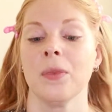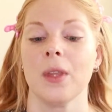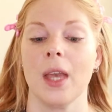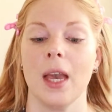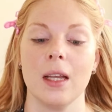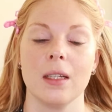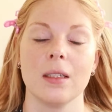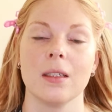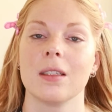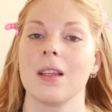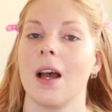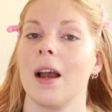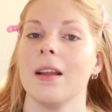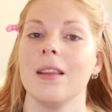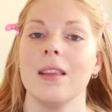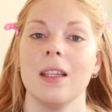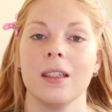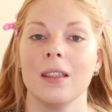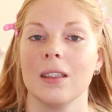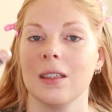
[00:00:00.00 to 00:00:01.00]
And I
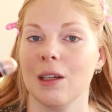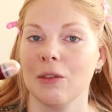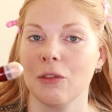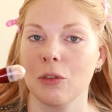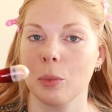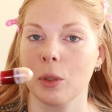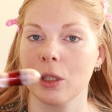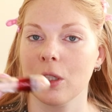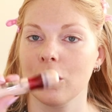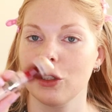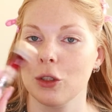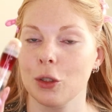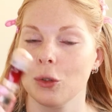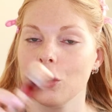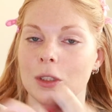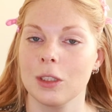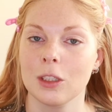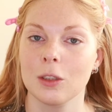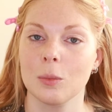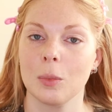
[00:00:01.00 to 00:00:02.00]
think that everybody
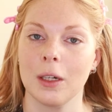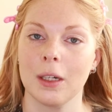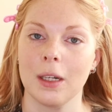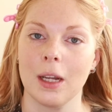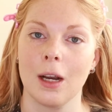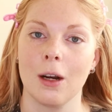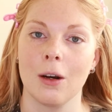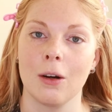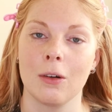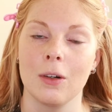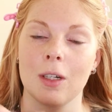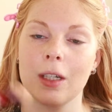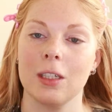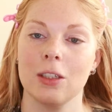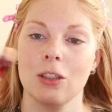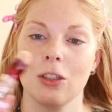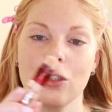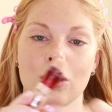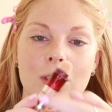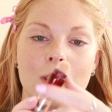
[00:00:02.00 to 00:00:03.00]
knows this by now. It
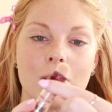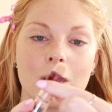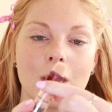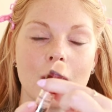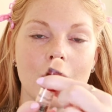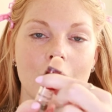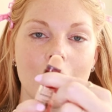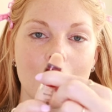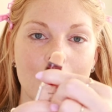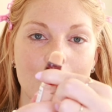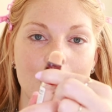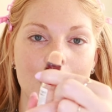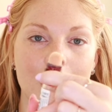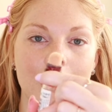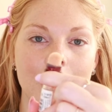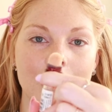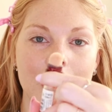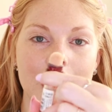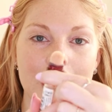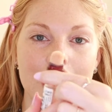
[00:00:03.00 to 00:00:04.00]
is just the
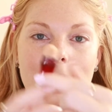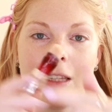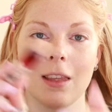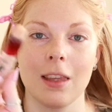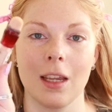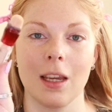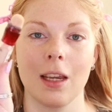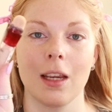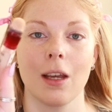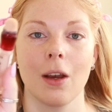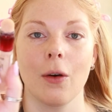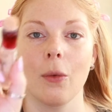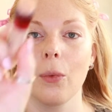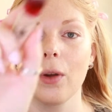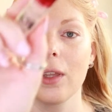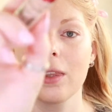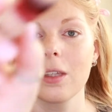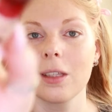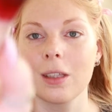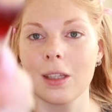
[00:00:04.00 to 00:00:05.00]
clicky thing
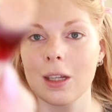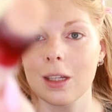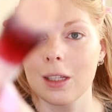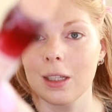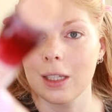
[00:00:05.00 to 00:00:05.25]
with the